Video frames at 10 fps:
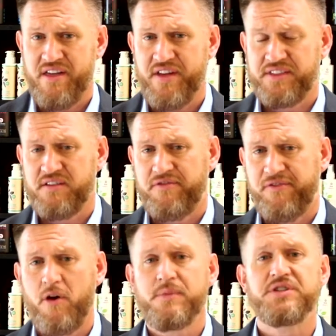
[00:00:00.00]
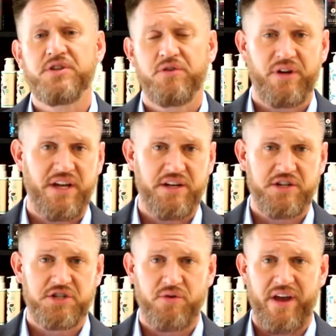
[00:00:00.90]
that the pharmaceutical
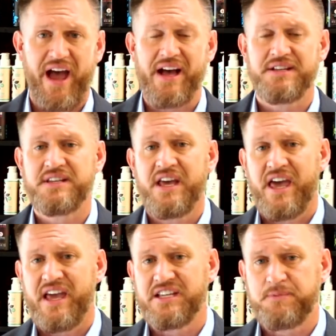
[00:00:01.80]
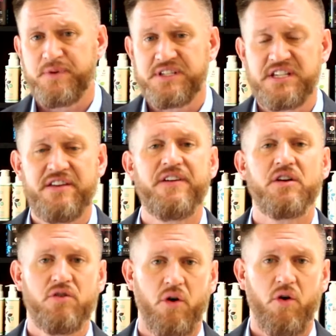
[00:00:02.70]
industry has a
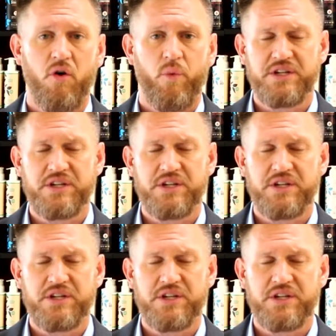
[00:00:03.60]
specific goal,